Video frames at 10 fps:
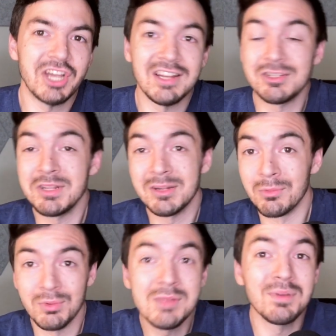changed, you need to
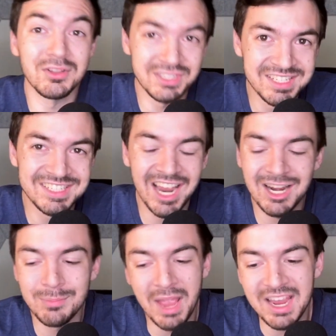rebuild this
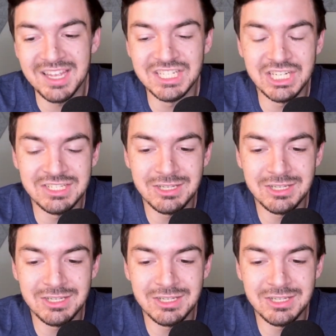entire package. And